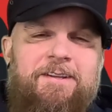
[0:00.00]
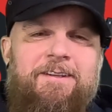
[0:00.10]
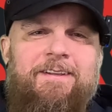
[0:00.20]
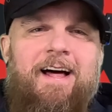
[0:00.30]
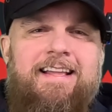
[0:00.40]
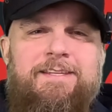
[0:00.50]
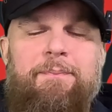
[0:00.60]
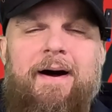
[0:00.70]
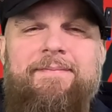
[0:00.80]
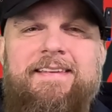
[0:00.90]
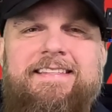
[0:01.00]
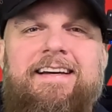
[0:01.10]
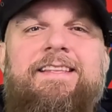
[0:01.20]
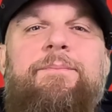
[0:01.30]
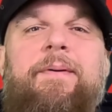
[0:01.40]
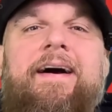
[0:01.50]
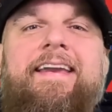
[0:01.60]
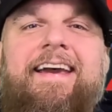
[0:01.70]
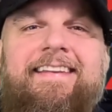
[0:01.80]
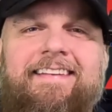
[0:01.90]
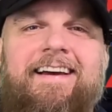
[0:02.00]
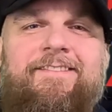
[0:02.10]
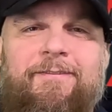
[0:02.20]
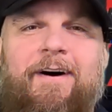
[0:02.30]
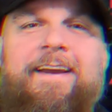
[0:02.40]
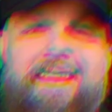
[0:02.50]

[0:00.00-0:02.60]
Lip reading: Let's pop this on the bike and let's find